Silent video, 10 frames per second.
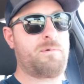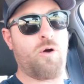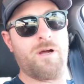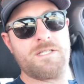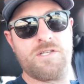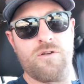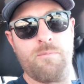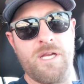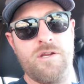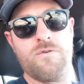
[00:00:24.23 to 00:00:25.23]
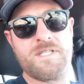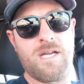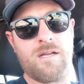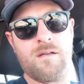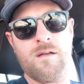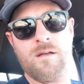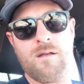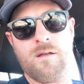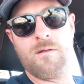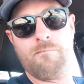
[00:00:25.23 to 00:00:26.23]
going to be using
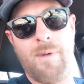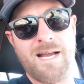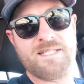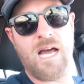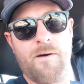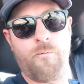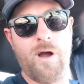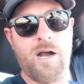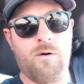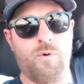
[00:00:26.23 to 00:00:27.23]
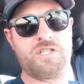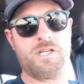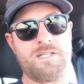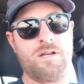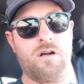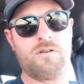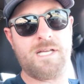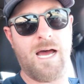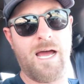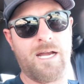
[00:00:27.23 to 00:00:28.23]
my software, which is
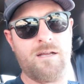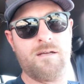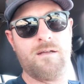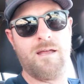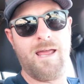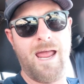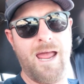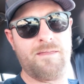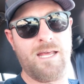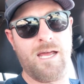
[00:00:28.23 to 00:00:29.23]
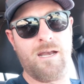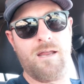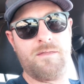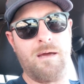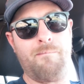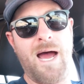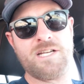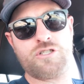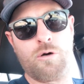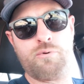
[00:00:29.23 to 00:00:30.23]
Eurodyne and then the
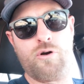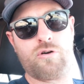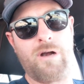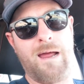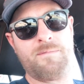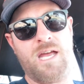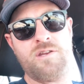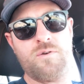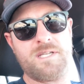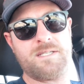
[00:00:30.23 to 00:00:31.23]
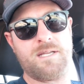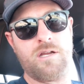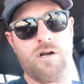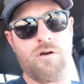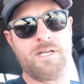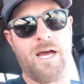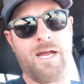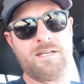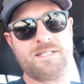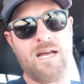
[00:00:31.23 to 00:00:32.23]
Maestro program that uses the
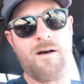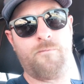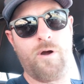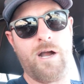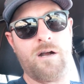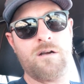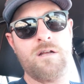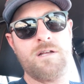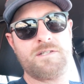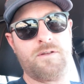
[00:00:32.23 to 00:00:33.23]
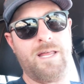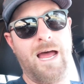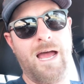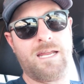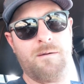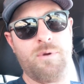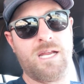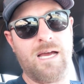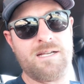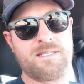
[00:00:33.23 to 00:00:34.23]
Eurodyne software so that I can be
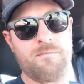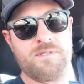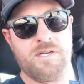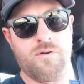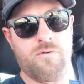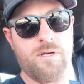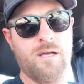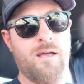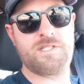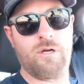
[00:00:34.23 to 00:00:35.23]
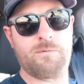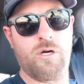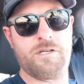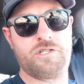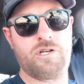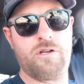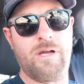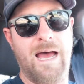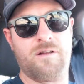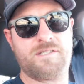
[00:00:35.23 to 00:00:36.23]
custom tuned. So I'm going to show
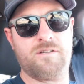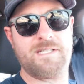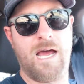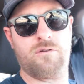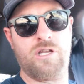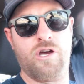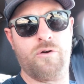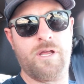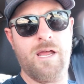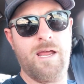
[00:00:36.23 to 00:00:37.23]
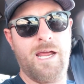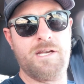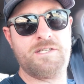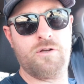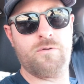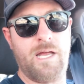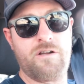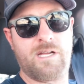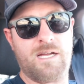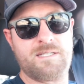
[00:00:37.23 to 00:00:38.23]
you how to download a tune that
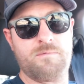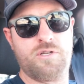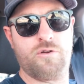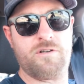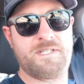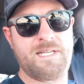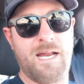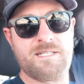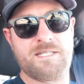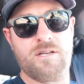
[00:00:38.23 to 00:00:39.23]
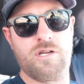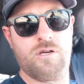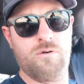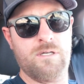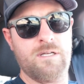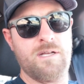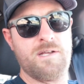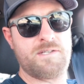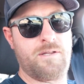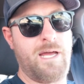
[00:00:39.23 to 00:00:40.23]
your custom tuner sends to you
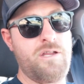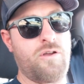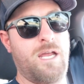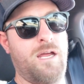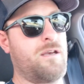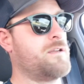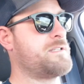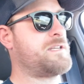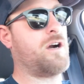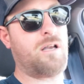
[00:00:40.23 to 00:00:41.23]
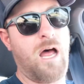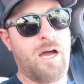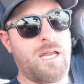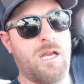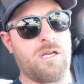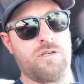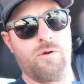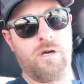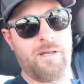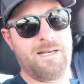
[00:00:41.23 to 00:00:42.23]
so that you can start logging and
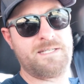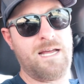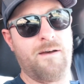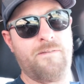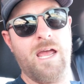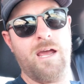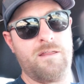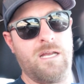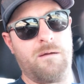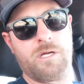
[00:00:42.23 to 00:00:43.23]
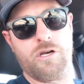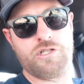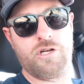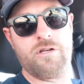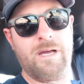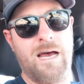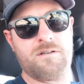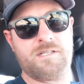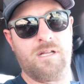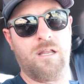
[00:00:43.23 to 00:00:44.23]
doing all that stuff. And then I'm going to show you how
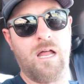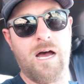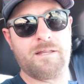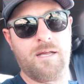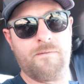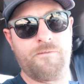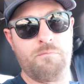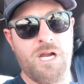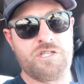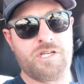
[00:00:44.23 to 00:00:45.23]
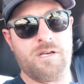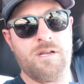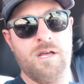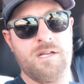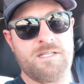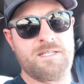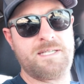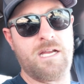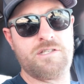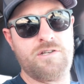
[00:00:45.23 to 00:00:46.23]
to log the information to
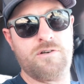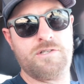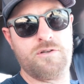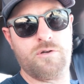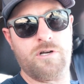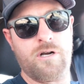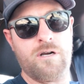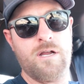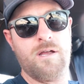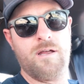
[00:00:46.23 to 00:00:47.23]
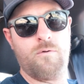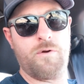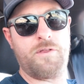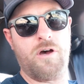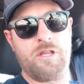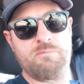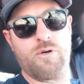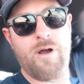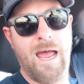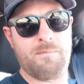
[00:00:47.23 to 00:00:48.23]
send to your tuner with all the
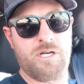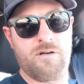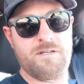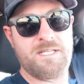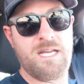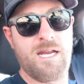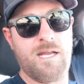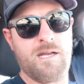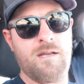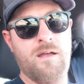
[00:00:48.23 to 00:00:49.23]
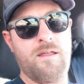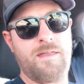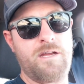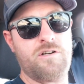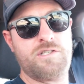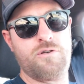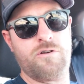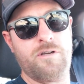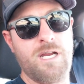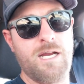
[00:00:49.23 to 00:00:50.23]
parameters needed that your
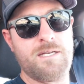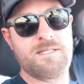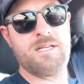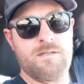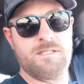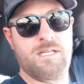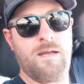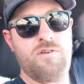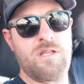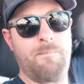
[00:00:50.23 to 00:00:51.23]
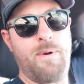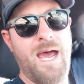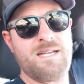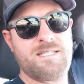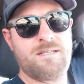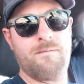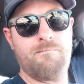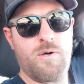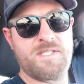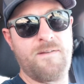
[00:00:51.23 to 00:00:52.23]
tuner needs to give you the best,
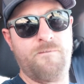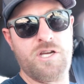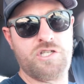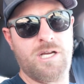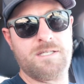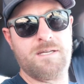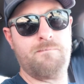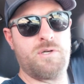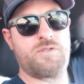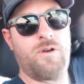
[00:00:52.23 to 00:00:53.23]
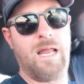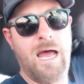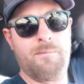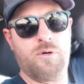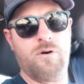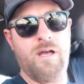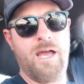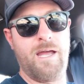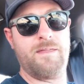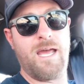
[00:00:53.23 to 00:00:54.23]
most efficient, most reliable,
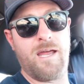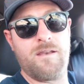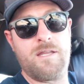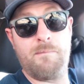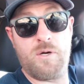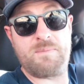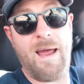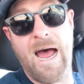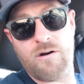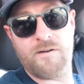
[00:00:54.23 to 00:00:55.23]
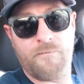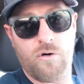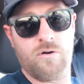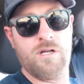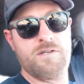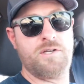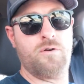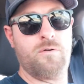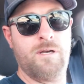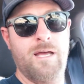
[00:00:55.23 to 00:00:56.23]
and then the most powerful
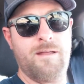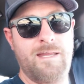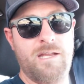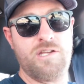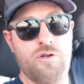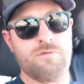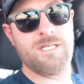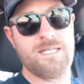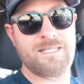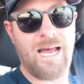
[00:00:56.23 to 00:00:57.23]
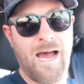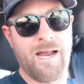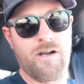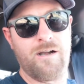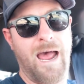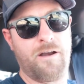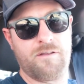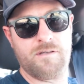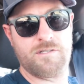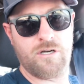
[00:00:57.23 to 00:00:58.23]
tune that you desire out
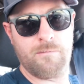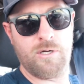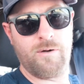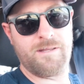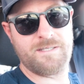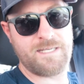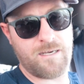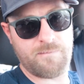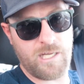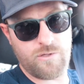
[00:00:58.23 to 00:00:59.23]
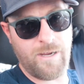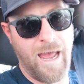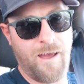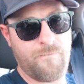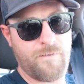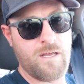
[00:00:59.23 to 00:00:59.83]
of the turbo and the setup that you have.